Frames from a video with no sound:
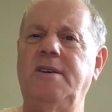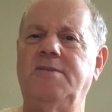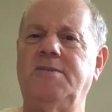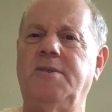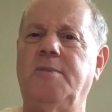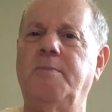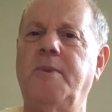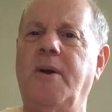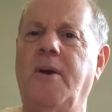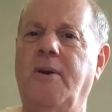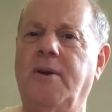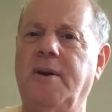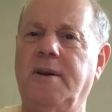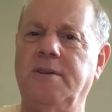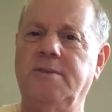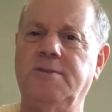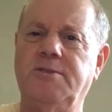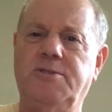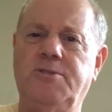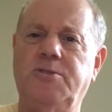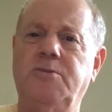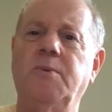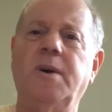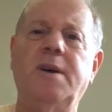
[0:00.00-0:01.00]
as
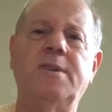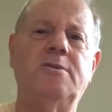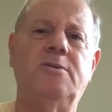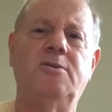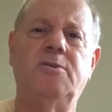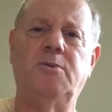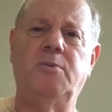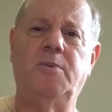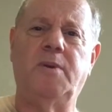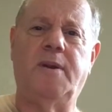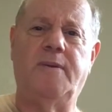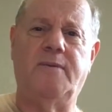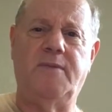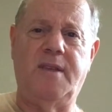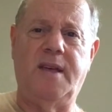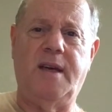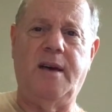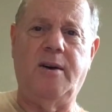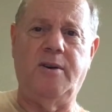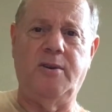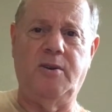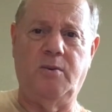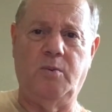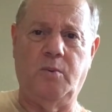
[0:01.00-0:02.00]
Americans, your right to do whatever the
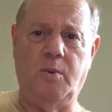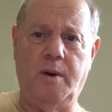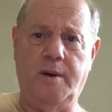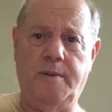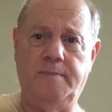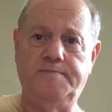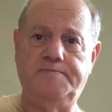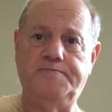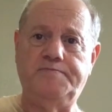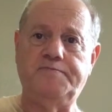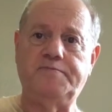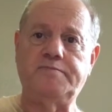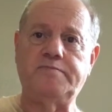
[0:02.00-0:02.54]
hell you want.